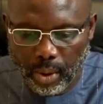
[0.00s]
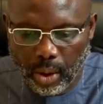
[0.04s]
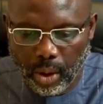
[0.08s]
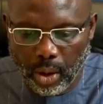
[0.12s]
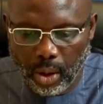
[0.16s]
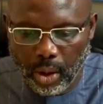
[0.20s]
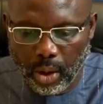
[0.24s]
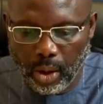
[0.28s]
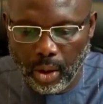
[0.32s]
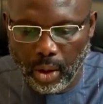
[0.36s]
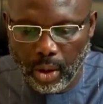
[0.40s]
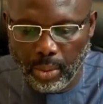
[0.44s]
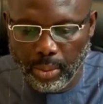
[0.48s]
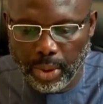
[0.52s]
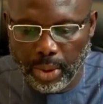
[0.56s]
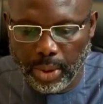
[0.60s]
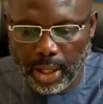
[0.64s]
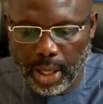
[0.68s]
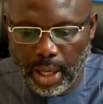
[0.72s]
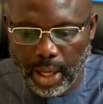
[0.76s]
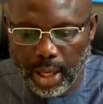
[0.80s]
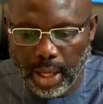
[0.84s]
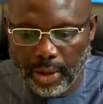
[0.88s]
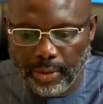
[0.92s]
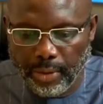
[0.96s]
on
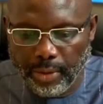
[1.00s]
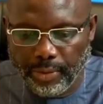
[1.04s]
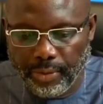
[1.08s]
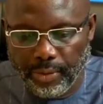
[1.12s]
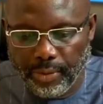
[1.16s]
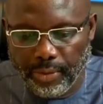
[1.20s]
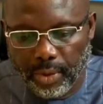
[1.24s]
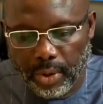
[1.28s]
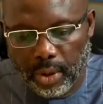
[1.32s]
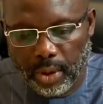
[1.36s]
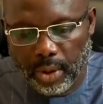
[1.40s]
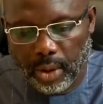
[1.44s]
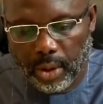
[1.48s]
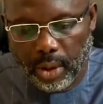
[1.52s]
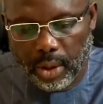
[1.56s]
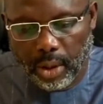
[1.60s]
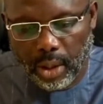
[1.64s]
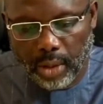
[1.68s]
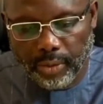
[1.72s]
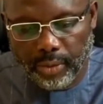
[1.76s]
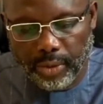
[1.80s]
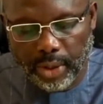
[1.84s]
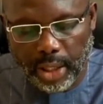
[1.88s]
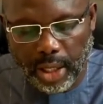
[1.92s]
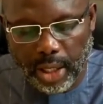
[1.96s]
behalf
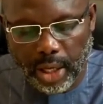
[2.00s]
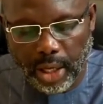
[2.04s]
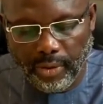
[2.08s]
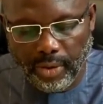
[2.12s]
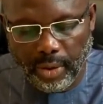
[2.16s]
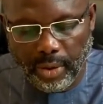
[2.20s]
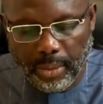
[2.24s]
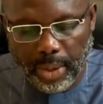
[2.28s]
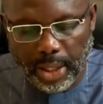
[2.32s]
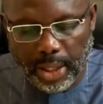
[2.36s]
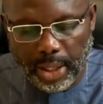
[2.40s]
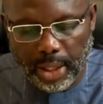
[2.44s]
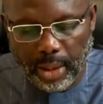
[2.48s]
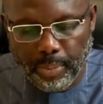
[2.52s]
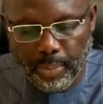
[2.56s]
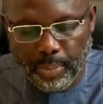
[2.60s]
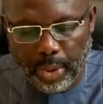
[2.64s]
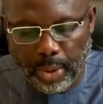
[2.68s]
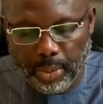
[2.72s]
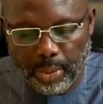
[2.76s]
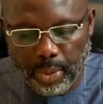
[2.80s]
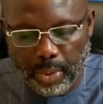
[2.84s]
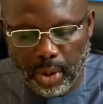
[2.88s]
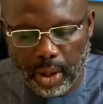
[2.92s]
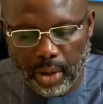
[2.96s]
of the government and
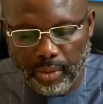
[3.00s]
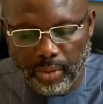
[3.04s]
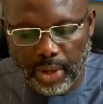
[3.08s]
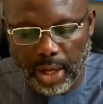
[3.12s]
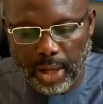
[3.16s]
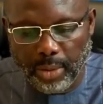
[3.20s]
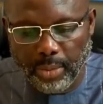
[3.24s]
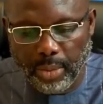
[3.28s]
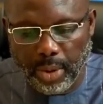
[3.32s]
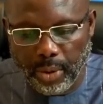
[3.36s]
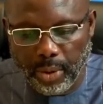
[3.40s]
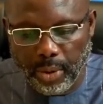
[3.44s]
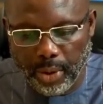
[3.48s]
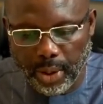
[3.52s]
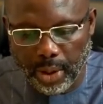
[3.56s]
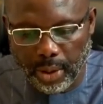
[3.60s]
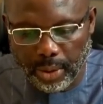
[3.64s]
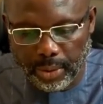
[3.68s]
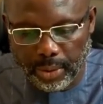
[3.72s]
people of Liberia.